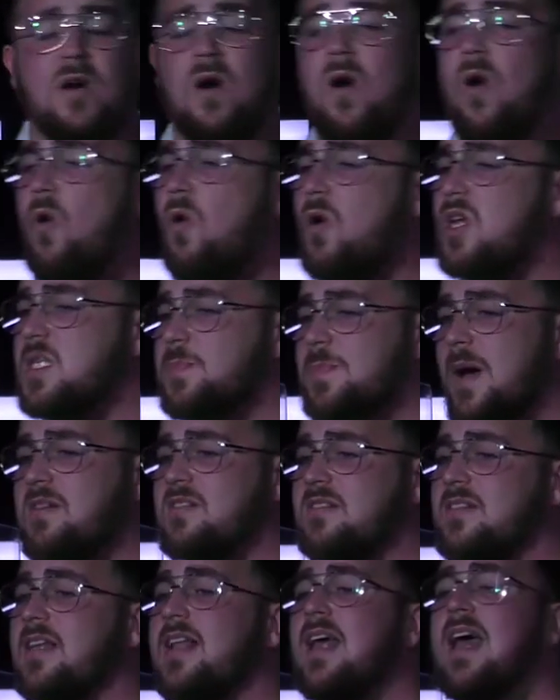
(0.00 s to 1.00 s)
or our own
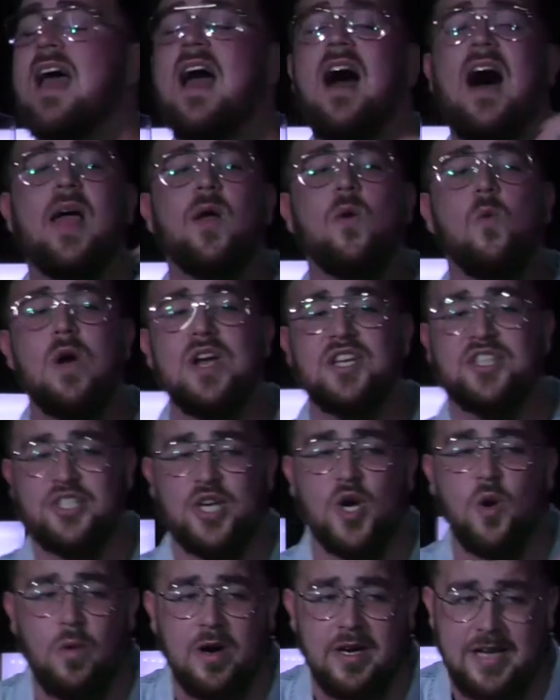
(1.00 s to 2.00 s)
spouse saying, "I wish
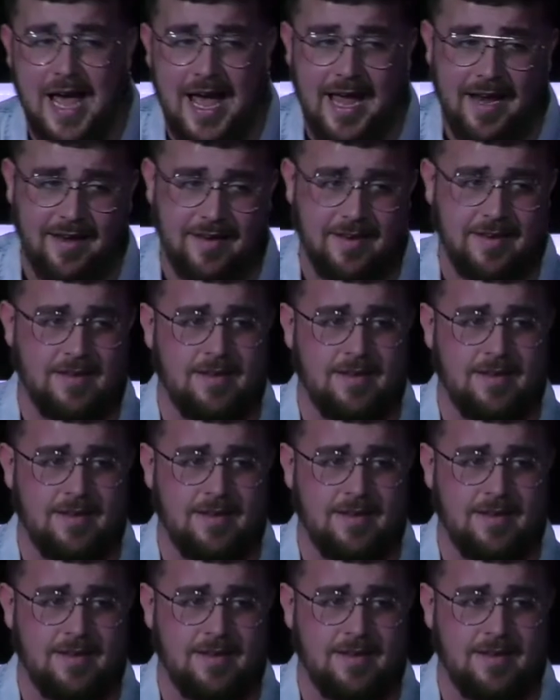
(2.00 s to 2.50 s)
you were dead.